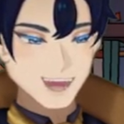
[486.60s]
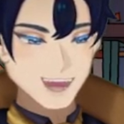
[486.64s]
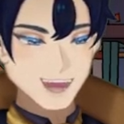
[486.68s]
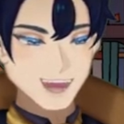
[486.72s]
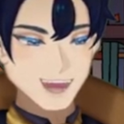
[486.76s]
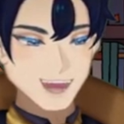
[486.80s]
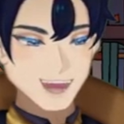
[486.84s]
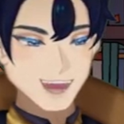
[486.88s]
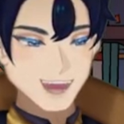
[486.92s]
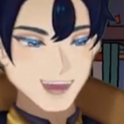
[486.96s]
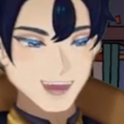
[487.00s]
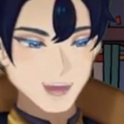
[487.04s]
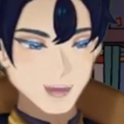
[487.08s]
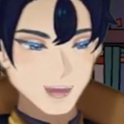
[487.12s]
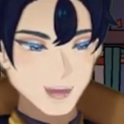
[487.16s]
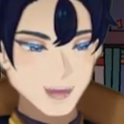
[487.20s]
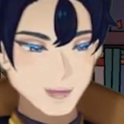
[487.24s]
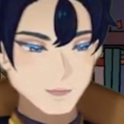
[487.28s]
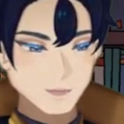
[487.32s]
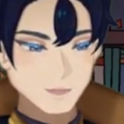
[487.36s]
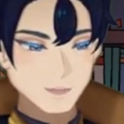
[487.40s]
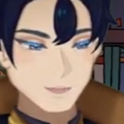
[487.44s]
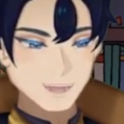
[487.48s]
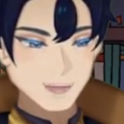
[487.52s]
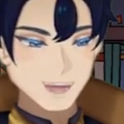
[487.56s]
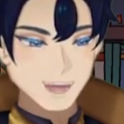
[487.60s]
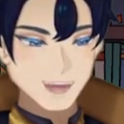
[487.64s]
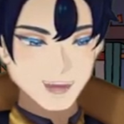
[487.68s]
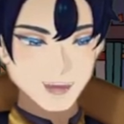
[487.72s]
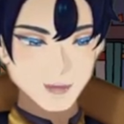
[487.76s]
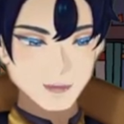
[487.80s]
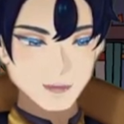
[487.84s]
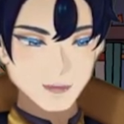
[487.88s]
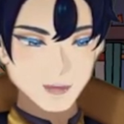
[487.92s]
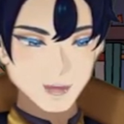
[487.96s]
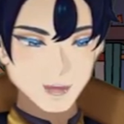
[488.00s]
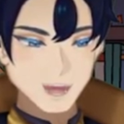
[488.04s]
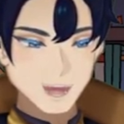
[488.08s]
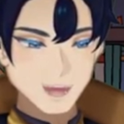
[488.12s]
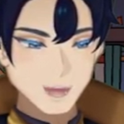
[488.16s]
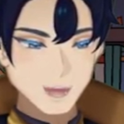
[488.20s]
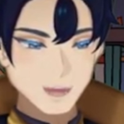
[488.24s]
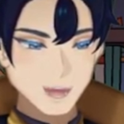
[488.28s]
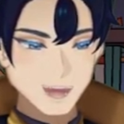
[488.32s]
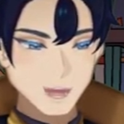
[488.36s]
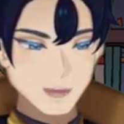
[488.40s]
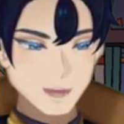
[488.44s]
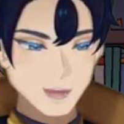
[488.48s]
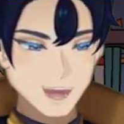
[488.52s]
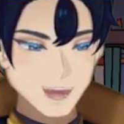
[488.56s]
and loud and profuse of words though
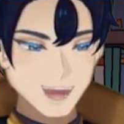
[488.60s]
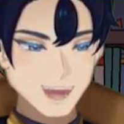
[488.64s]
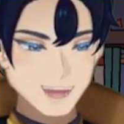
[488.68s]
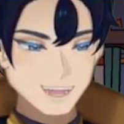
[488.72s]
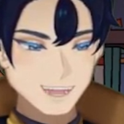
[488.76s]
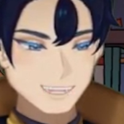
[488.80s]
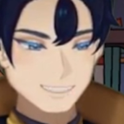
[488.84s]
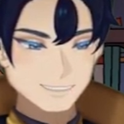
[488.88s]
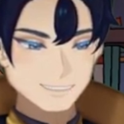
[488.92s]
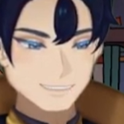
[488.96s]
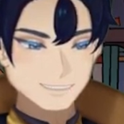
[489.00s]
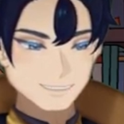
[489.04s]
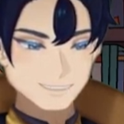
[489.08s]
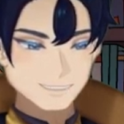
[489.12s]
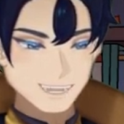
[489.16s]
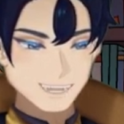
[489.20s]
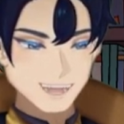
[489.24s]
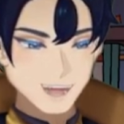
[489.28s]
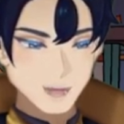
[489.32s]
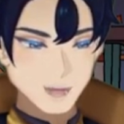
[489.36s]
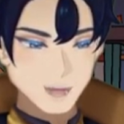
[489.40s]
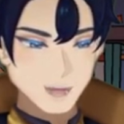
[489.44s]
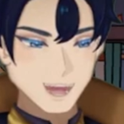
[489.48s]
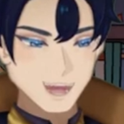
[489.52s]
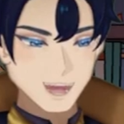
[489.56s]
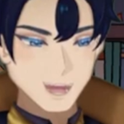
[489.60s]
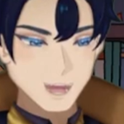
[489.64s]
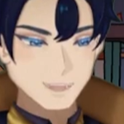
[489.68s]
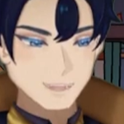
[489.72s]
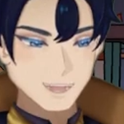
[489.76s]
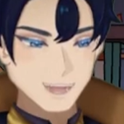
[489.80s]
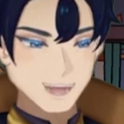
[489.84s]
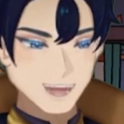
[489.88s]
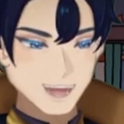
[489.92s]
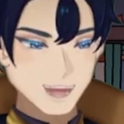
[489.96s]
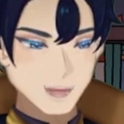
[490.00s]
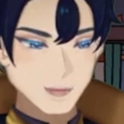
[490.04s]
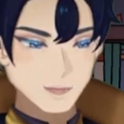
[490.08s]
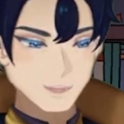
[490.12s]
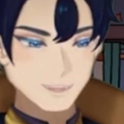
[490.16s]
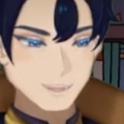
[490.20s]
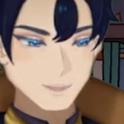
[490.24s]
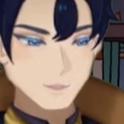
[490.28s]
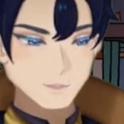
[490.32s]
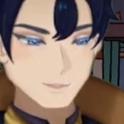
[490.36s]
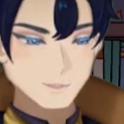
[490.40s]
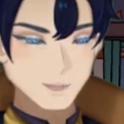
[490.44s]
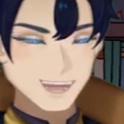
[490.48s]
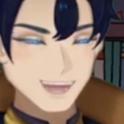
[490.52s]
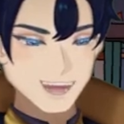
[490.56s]
he was, they only looked at him
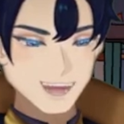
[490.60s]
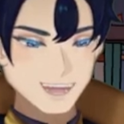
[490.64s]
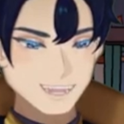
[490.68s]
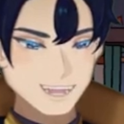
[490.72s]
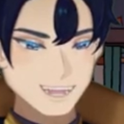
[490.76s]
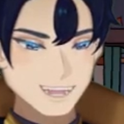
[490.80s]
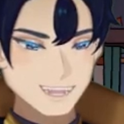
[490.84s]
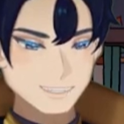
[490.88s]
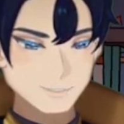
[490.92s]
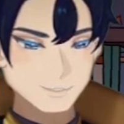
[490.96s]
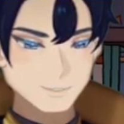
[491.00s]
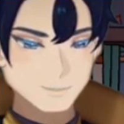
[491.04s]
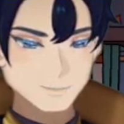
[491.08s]
blankly.